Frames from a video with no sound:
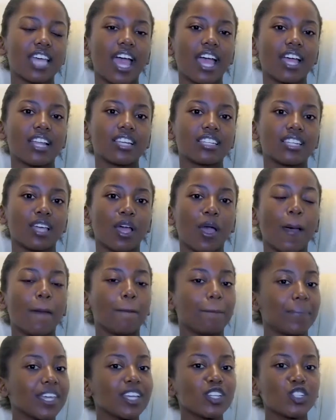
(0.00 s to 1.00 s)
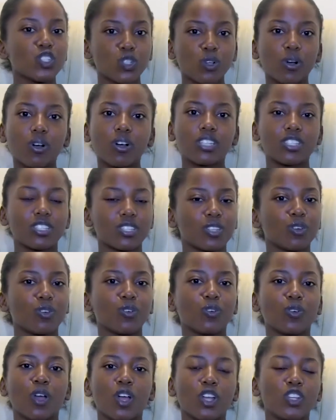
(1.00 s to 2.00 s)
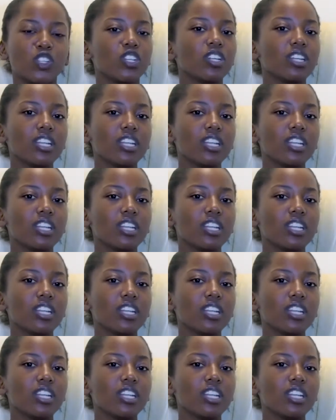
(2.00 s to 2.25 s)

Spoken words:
us, and be sure to